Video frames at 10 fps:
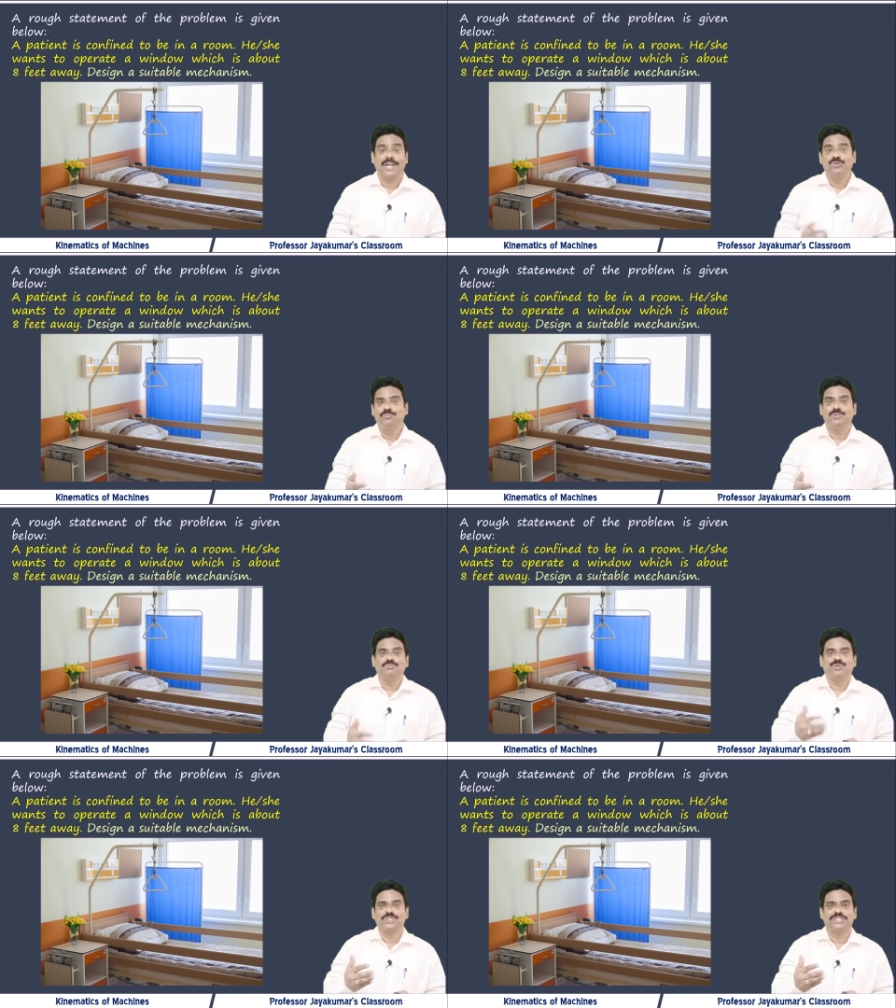
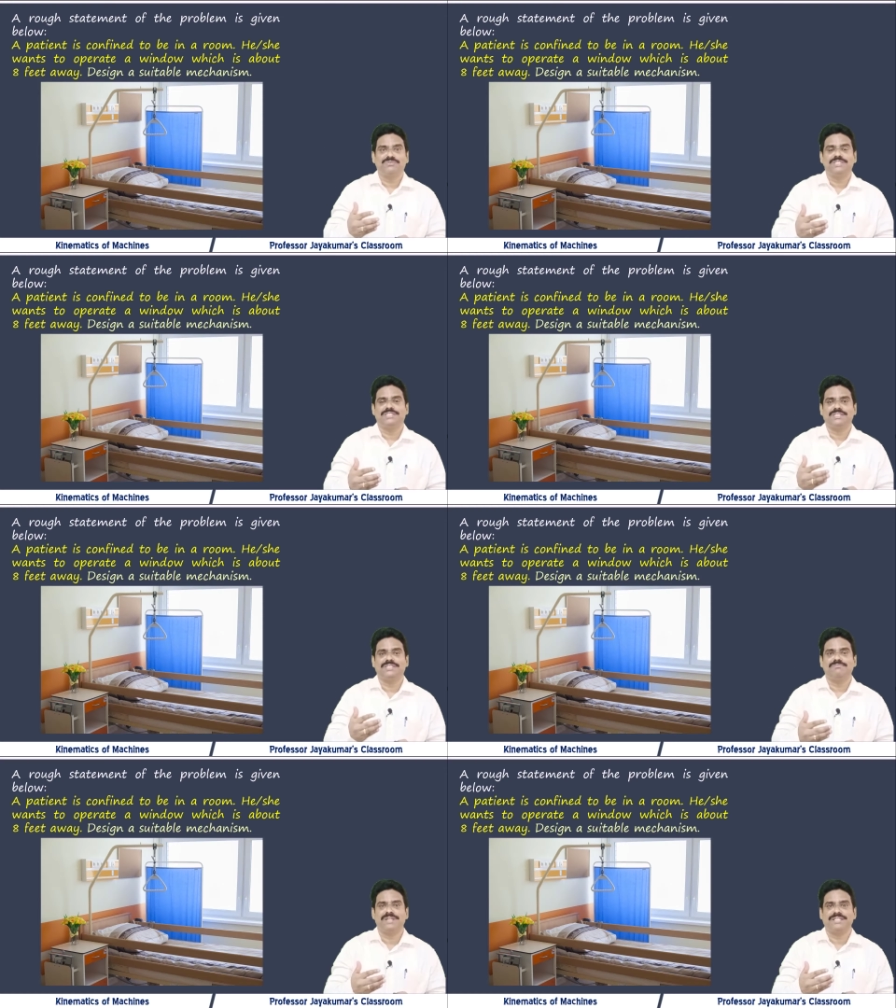output motion, which is
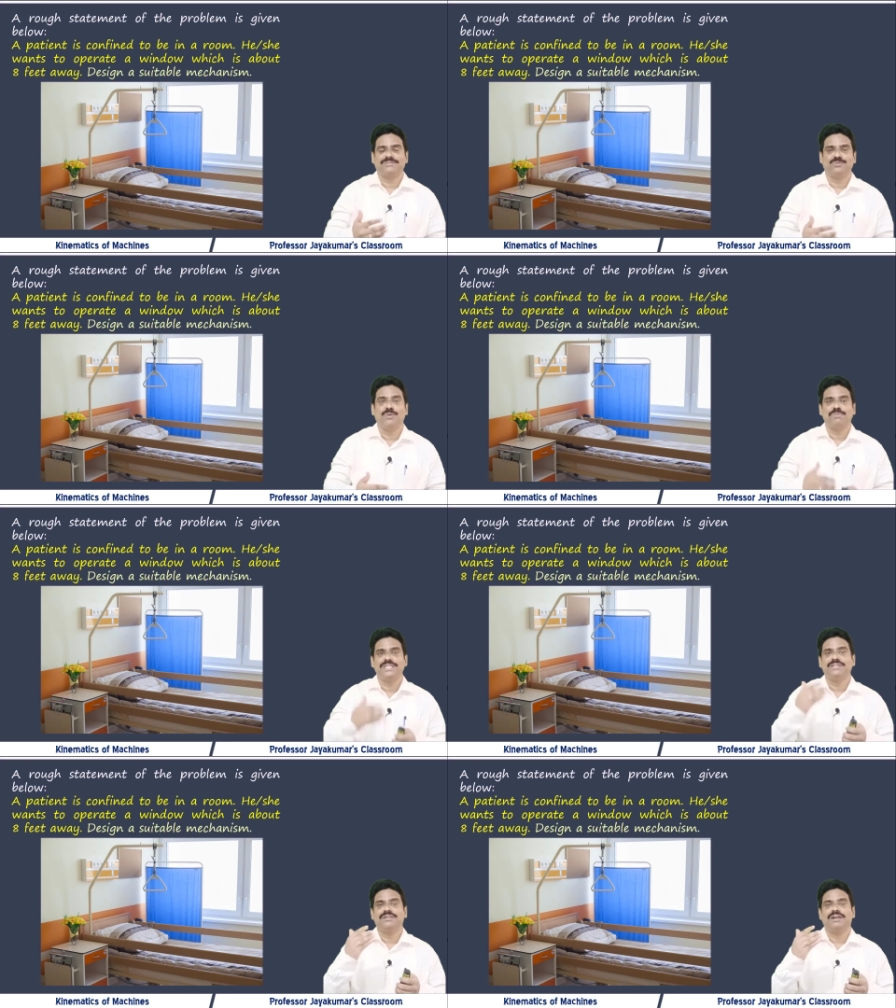nothing but
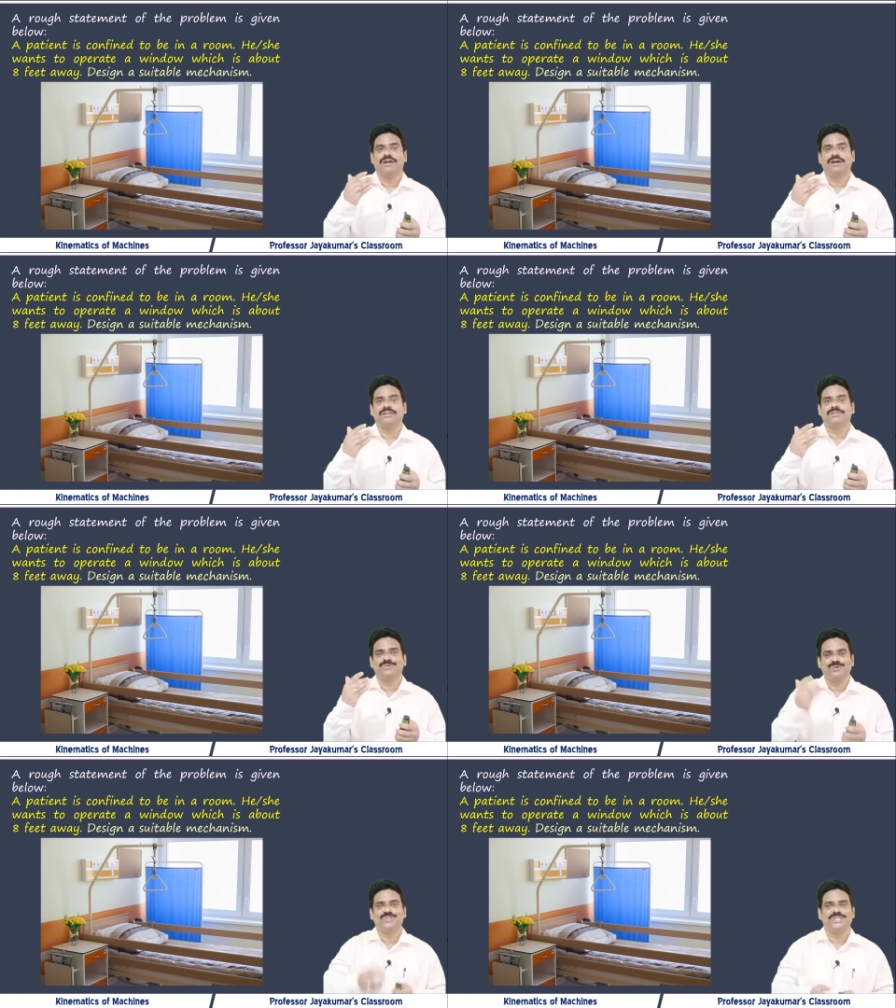opening or
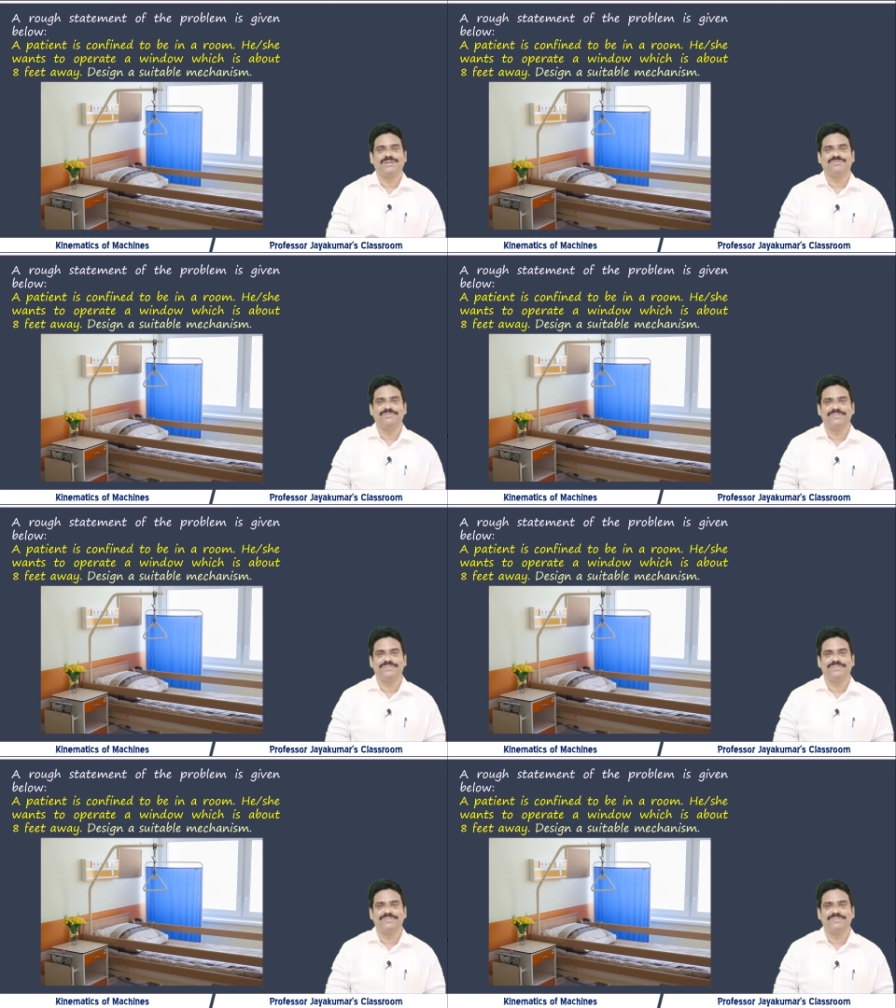closing of the